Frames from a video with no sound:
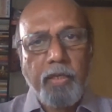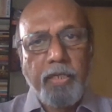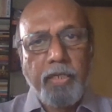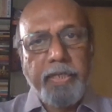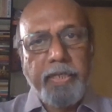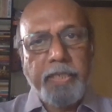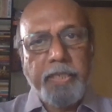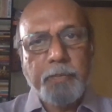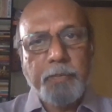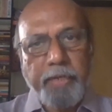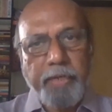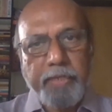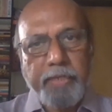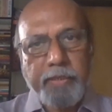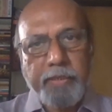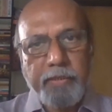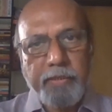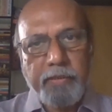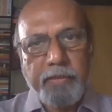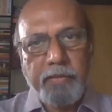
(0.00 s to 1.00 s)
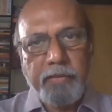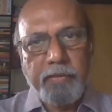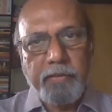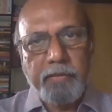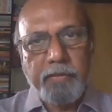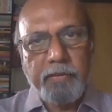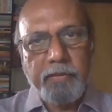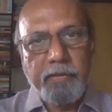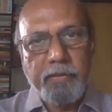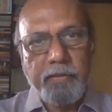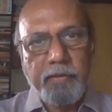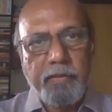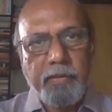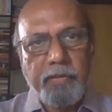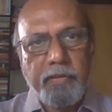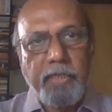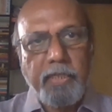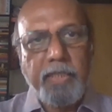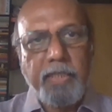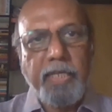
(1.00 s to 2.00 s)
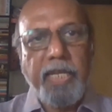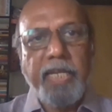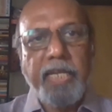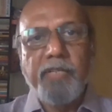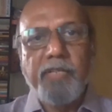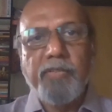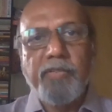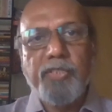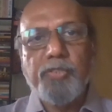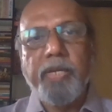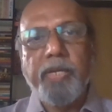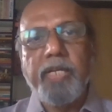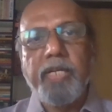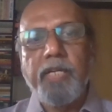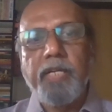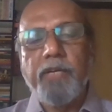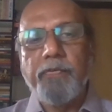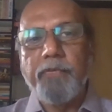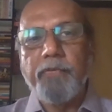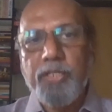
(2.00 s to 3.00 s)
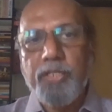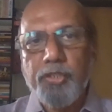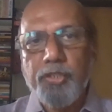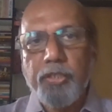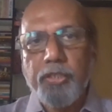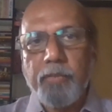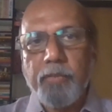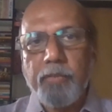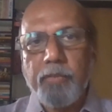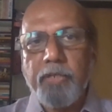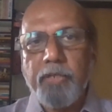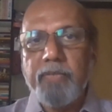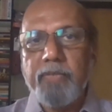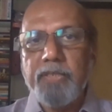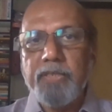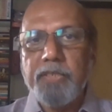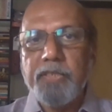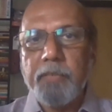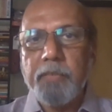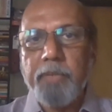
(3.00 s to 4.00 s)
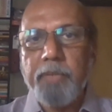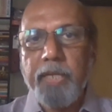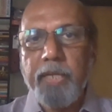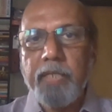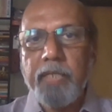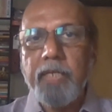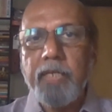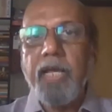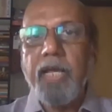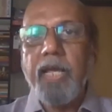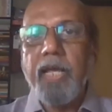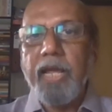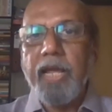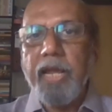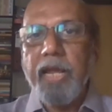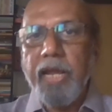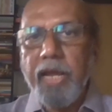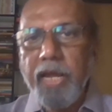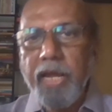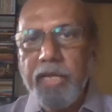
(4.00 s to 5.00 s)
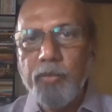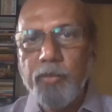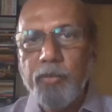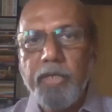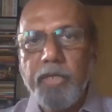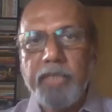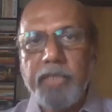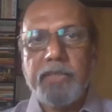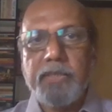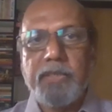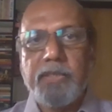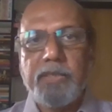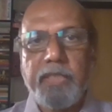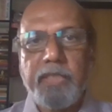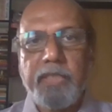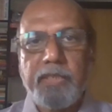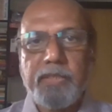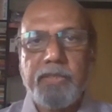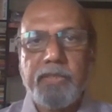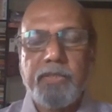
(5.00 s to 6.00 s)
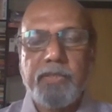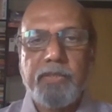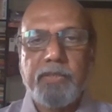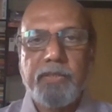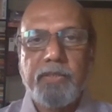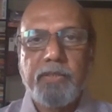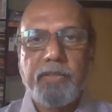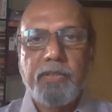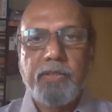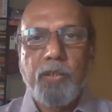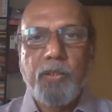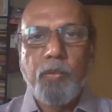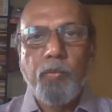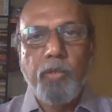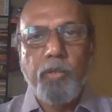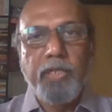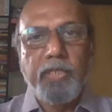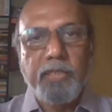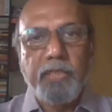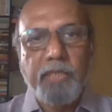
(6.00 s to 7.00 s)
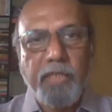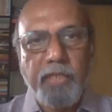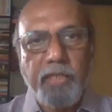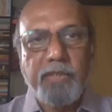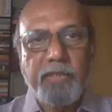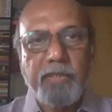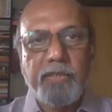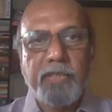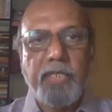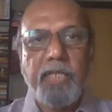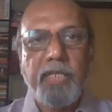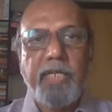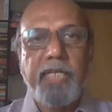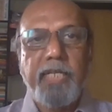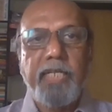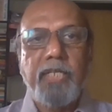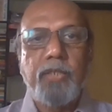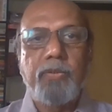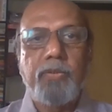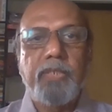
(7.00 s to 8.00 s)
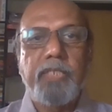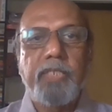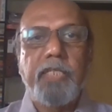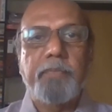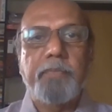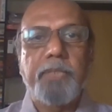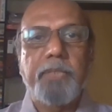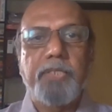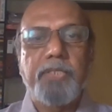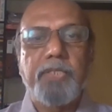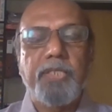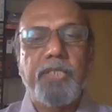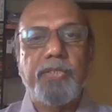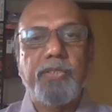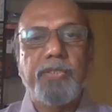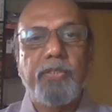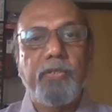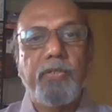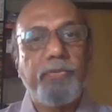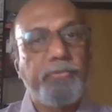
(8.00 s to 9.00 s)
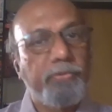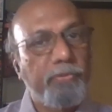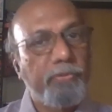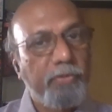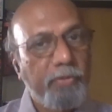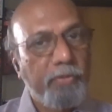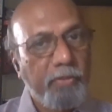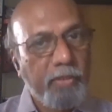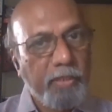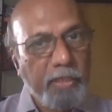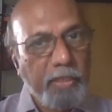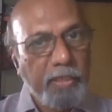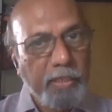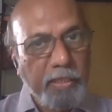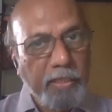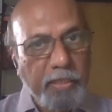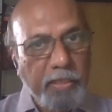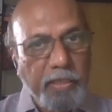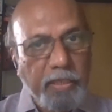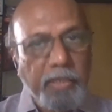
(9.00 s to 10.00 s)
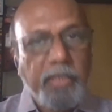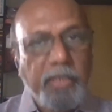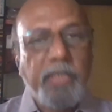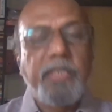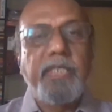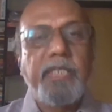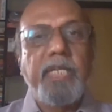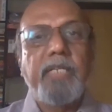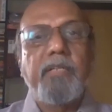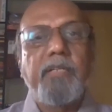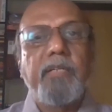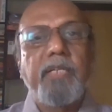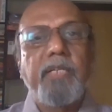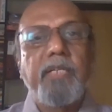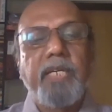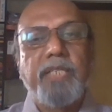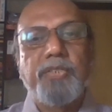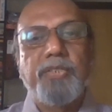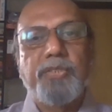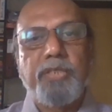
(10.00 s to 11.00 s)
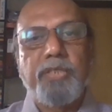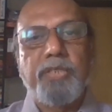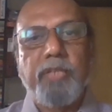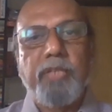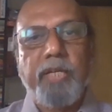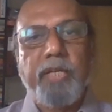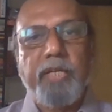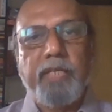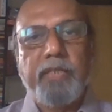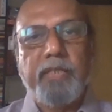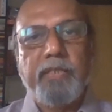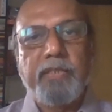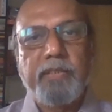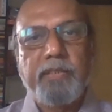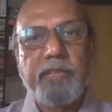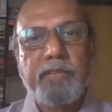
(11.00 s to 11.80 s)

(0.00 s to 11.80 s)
It expected that the interest rate differential between Japan and United States would increase, leading to the depreciation of yen exchange rate.